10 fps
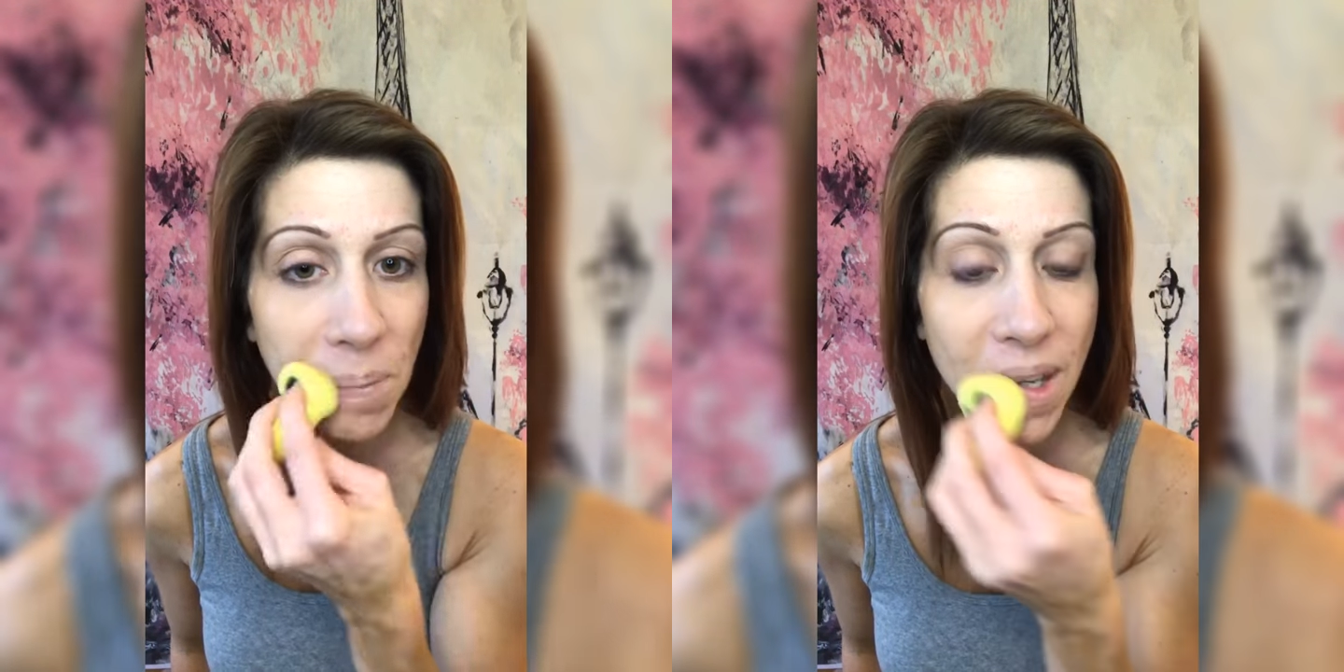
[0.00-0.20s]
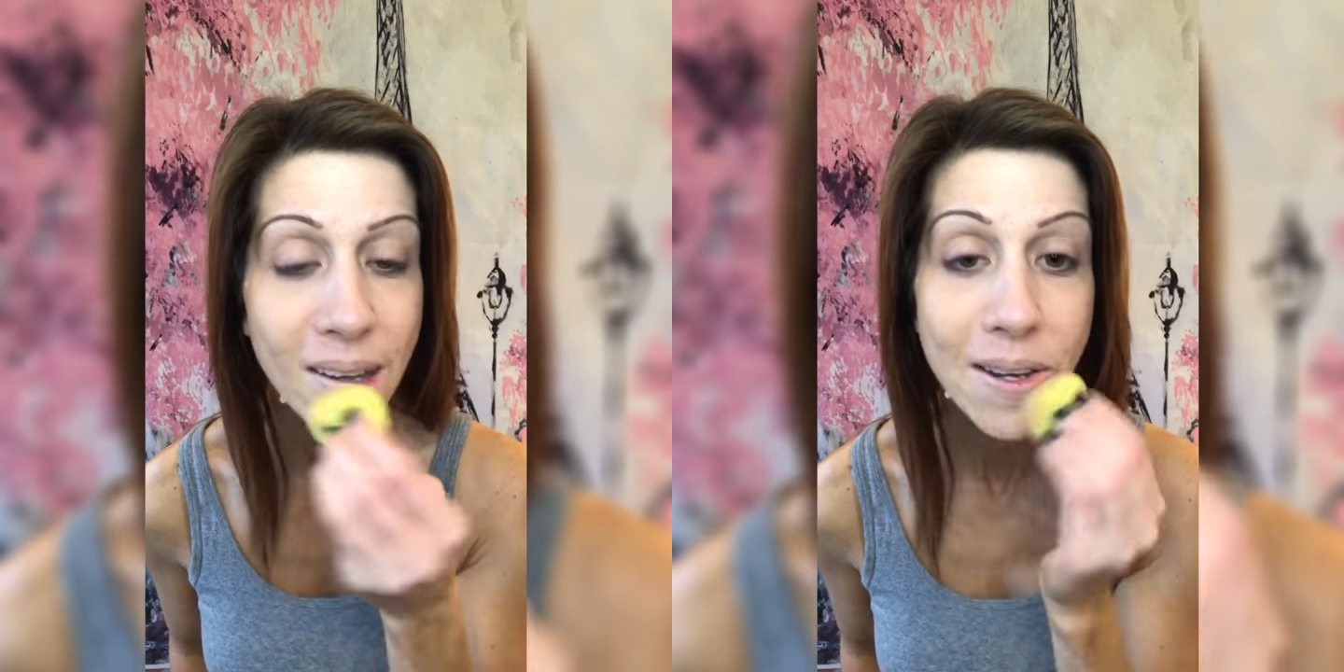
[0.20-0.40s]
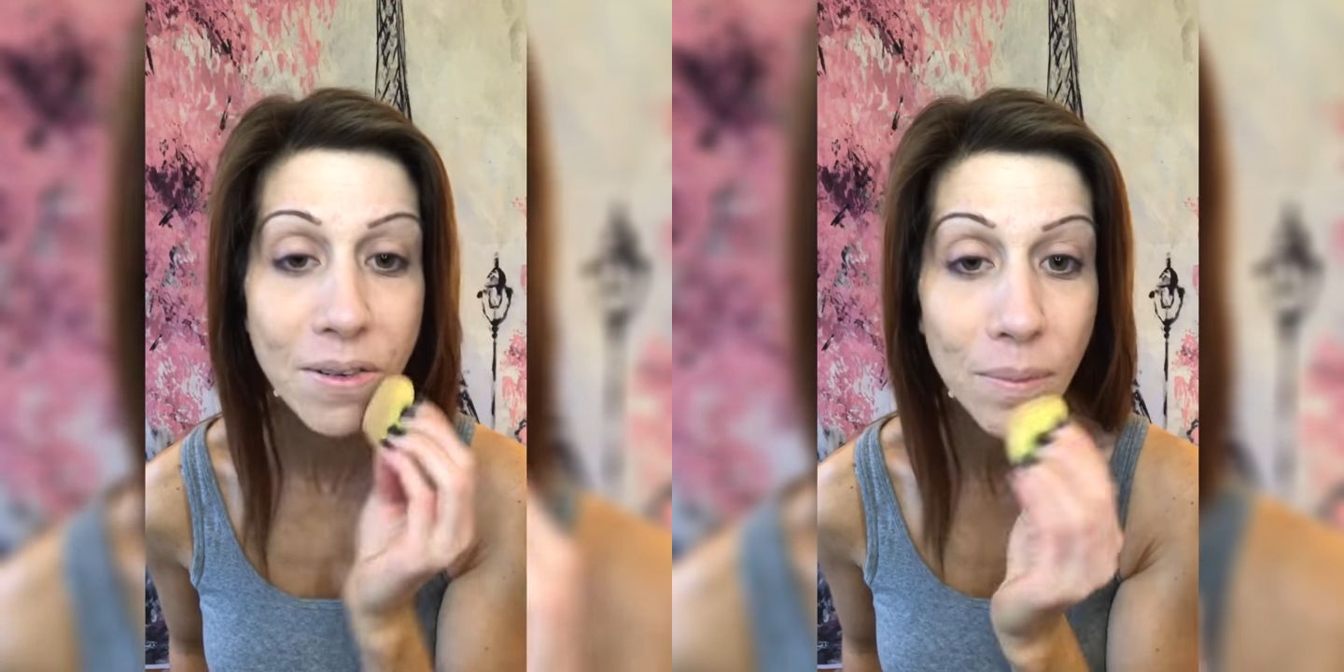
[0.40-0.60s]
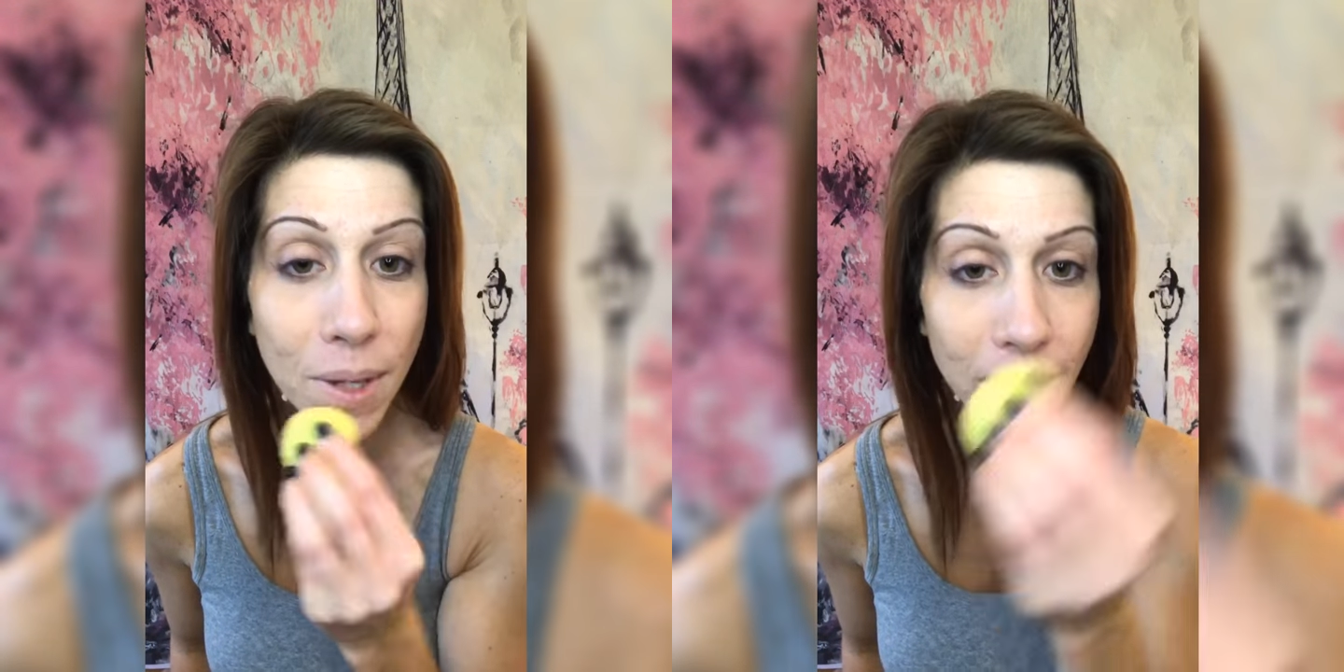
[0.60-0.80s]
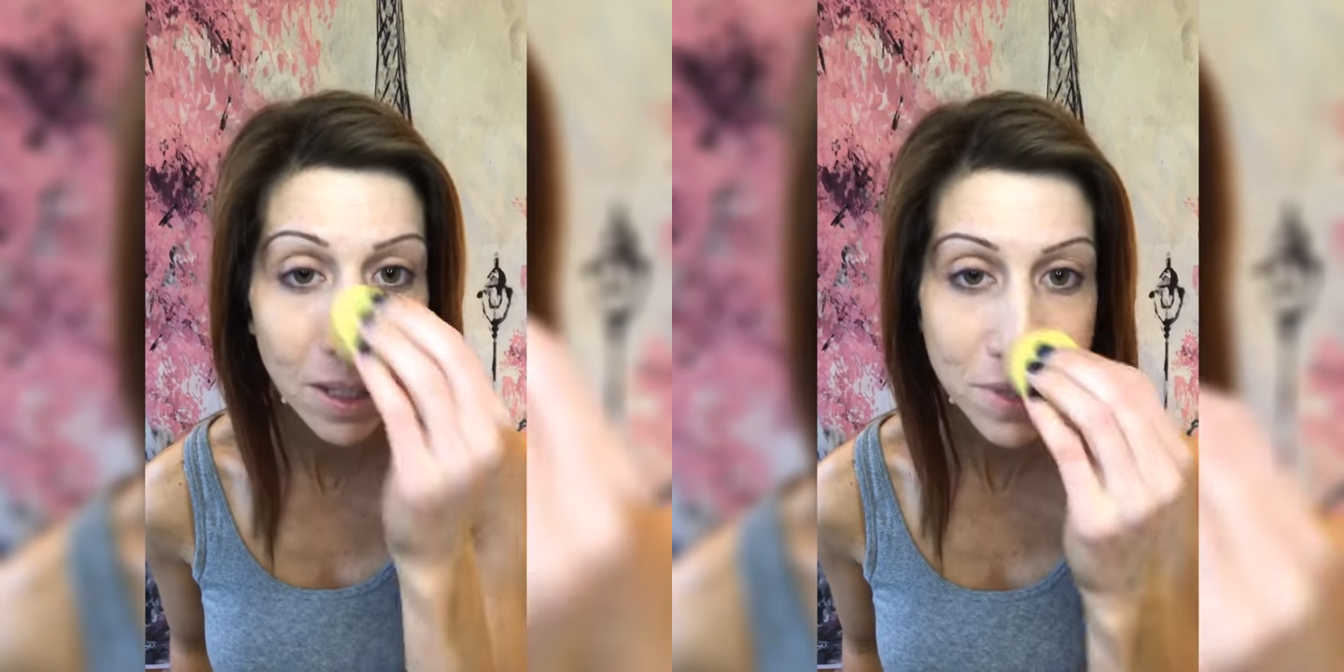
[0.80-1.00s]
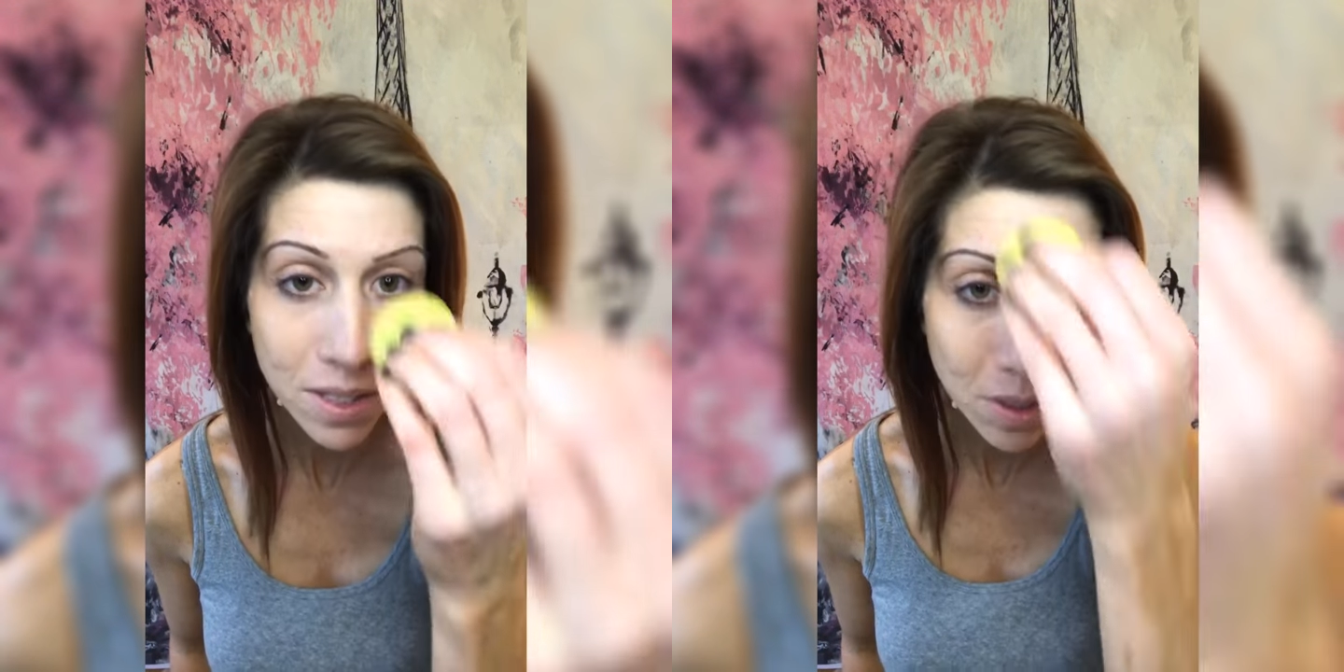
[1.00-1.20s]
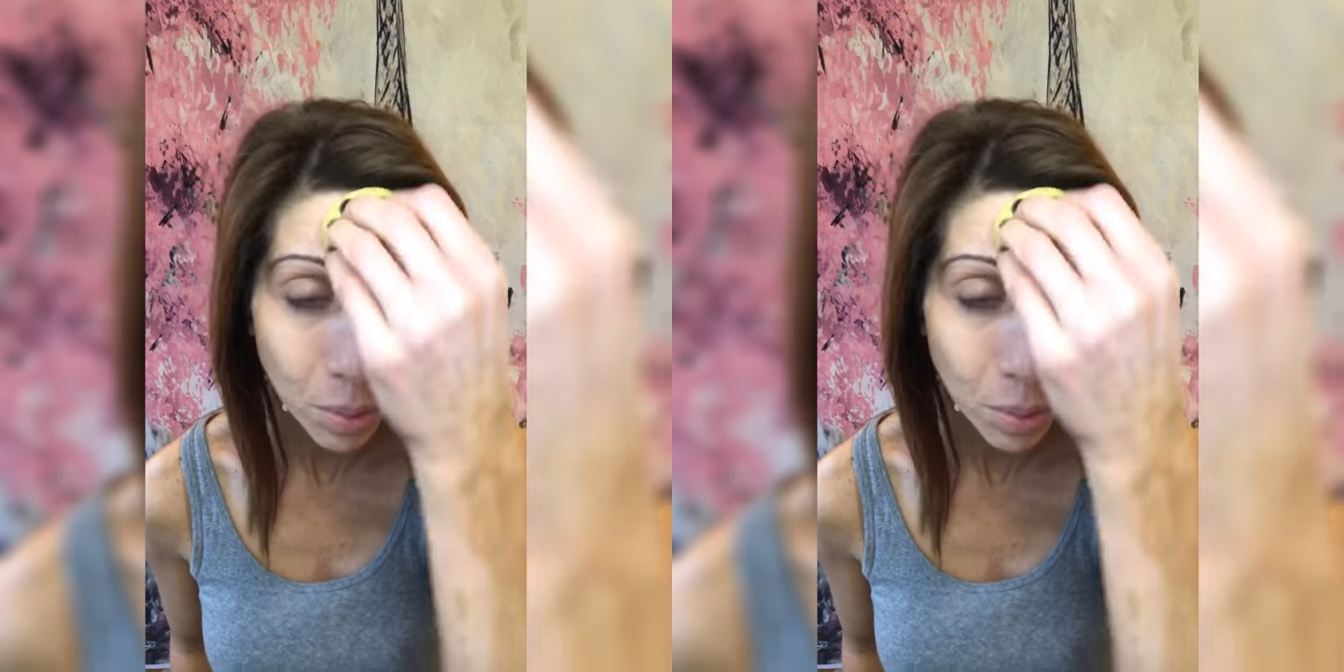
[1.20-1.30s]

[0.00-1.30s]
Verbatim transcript: I go over my lips as a